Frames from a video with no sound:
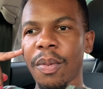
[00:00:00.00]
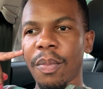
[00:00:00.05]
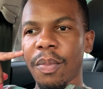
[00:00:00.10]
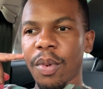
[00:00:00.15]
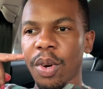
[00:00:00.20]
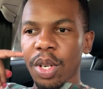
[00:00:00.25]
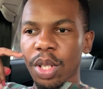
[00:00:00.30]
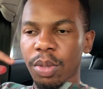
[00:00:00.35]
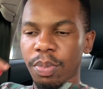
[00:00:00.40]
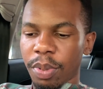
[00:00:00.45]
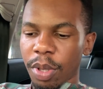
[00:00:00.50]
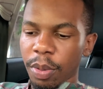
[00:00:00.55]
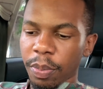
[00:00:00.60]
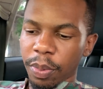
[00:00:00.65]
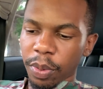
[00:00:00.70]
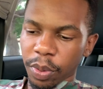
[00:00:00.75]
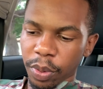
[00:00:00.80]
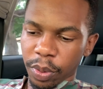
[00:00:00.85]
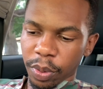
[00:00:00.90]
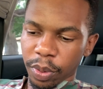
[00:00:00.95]
most
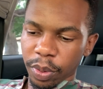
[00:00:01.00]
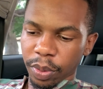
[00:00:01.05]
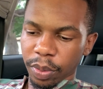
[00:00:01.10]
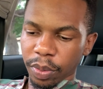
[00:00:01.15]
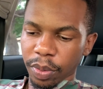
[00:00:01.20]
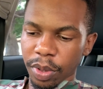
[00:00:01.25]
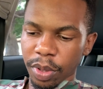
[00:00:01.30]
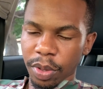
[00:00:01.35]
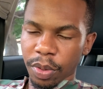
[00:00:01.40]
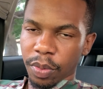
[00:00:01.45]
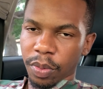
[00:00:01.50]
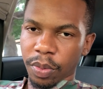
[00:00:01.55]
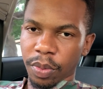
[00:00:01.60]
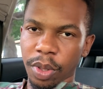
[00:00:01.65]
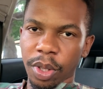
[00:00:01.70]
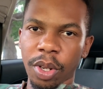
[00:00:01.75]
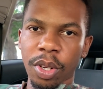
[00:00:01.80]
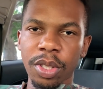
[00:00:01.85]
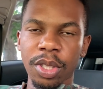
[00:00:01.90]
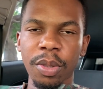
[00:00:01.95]
people
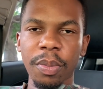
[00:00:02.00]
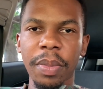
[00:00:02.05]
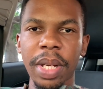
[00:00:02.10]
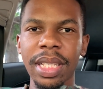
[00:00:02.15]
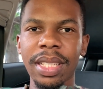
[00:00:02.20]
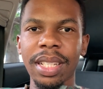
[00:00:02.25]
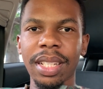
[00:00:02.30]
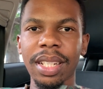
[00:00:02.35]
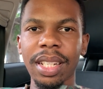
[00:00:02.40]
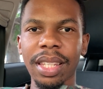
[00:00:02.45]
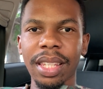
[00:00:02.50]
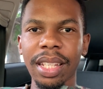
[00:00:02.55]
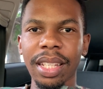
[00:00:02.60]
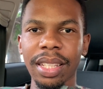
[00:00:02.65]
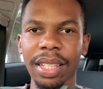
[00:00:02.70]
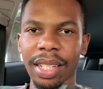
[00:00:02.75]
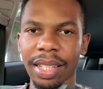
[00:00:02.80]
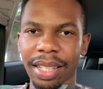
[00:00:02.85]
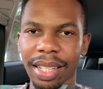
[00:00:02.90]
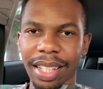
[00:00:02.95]
will automatically think
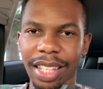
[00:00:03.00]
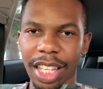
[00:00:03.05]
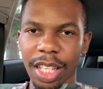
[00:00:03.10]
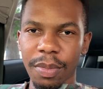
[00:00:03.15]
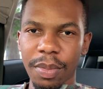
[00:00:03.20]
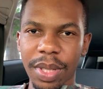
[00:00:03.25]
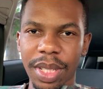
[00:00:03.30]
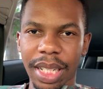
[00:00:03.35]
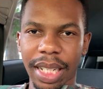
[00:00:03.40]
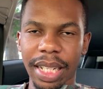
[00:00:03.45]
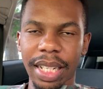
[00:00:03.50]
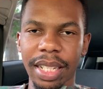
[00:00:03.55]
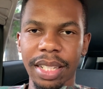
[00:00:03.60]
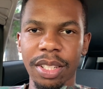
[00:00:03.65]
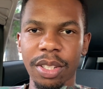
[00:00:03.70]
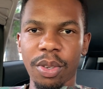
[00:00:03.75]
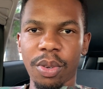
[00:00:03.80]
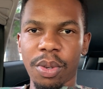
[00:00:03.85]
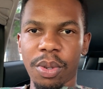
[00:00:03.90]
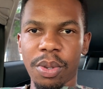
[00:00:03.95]
that the game is
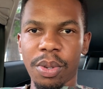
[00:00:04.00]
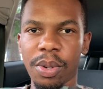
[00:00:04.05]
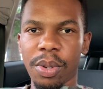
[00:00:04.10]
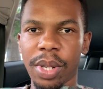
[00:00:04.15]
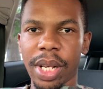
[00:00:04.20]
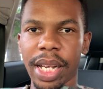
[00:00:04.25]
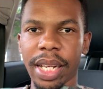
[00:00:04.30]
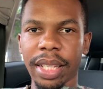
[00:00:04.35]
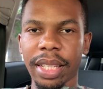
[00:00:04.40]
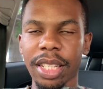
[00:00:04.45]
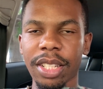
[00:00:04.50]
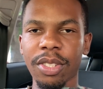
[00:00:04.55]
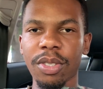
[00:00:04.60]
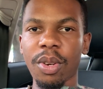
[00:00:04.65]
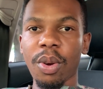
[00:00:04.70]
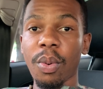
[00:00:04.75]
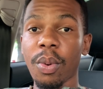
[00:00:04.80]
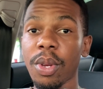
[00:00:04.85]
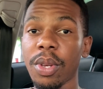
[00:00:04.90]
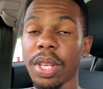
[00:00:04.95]
rigged or like there's
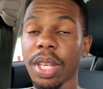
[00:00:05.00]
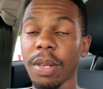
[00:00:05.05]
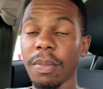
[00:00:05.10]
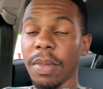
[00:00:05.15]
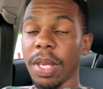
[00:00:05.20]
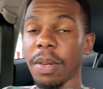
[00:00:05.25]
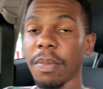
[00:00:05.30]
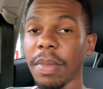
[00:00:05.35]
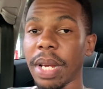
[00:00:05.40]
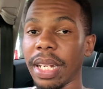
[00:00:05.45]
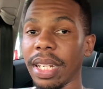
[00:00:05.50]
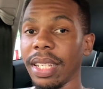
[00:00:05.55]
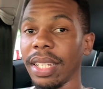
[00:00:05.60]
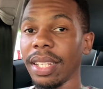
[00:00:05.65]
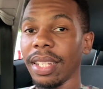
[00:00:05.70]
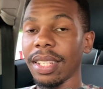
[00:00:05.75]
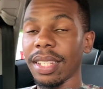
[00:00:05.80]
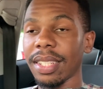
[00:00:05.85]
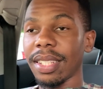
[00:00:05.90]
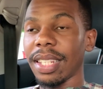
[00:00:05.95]
no way you can make money
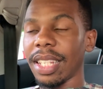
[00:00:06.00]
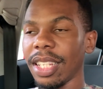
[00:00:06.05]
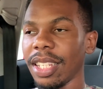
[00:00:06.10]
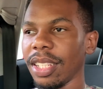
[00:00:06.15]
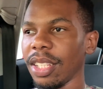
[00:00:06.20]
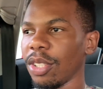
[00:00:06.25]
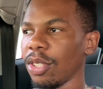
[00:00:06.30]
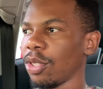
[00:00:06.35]
in this thing.